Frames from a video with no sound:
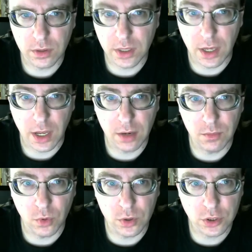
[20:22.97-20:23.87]
He had
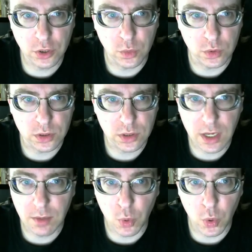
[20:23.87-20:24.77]
more suits. He
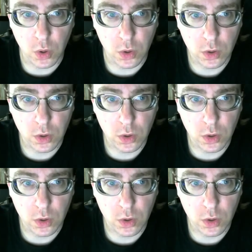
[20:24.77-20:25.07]
had more.